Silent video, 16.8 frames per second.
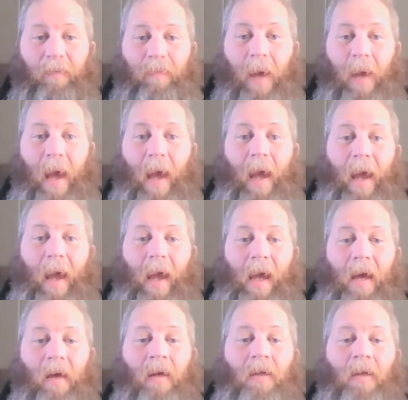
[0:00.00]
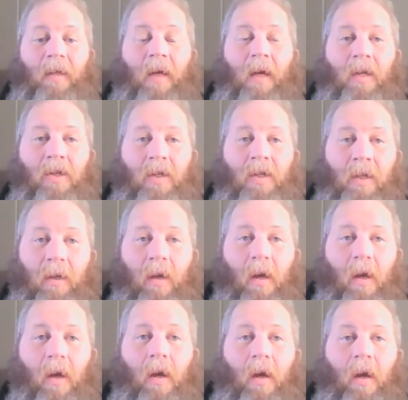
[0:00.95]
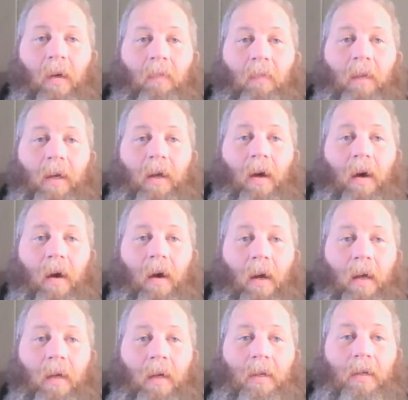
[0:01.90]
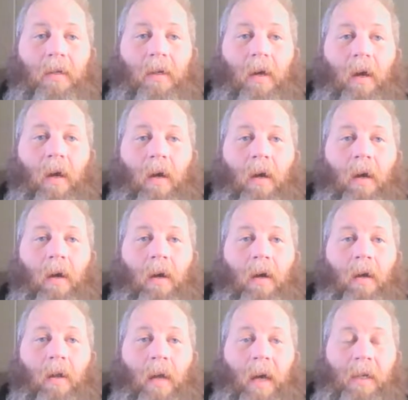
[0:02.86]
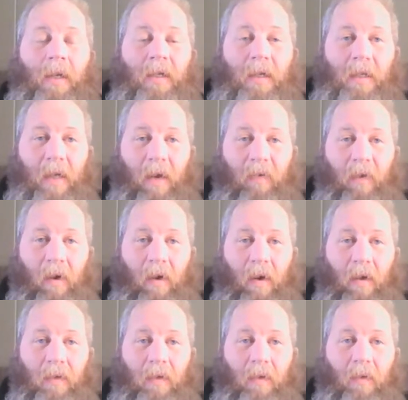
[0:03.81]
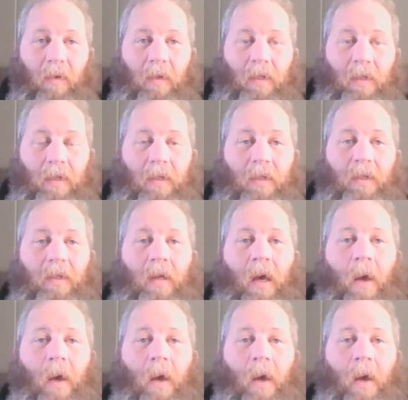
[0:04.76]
Pay attention, because elections have consequences.